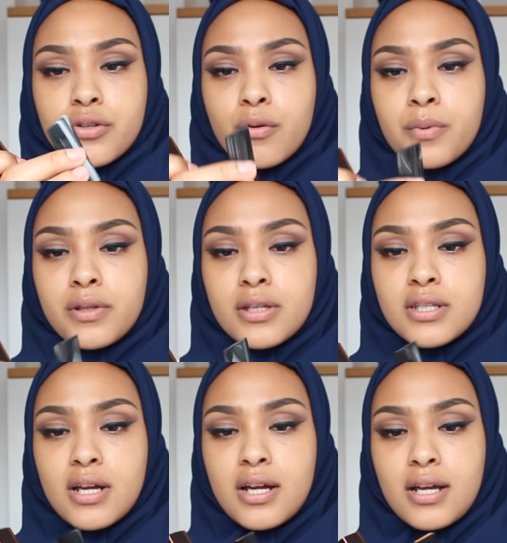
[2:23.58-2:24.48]
so open this
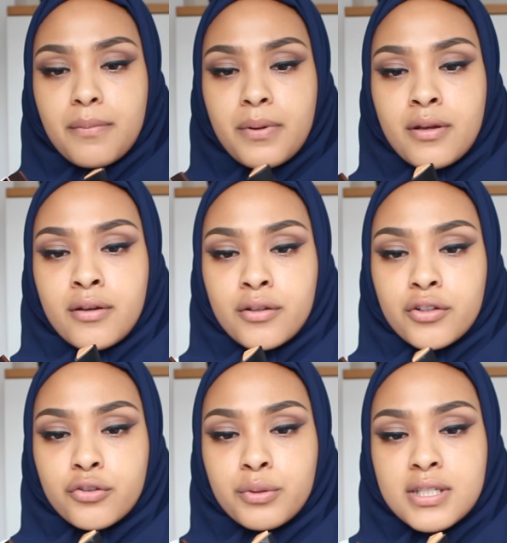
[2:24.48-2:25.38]
up, you
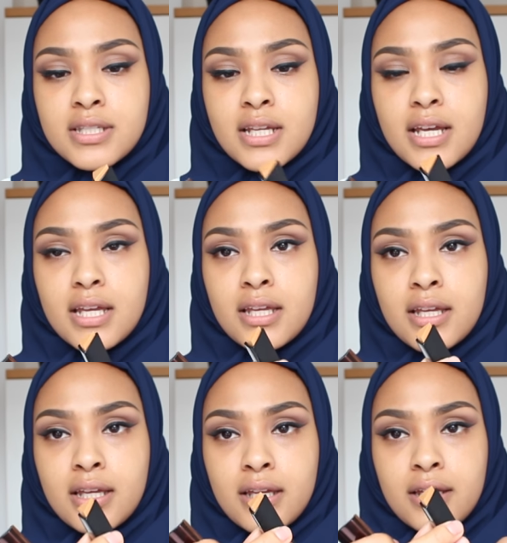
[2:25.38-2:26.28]
twist it
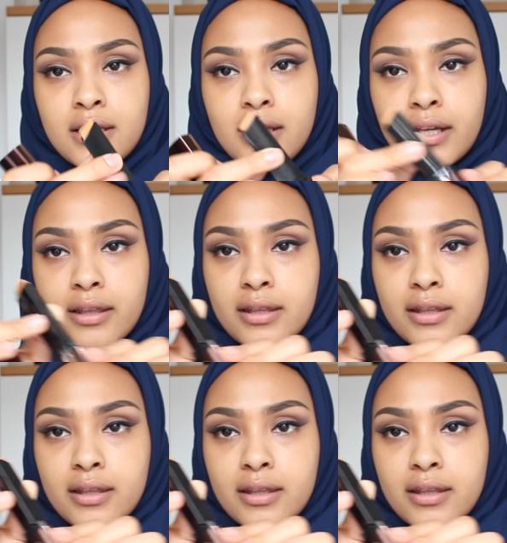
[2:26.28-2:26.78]
like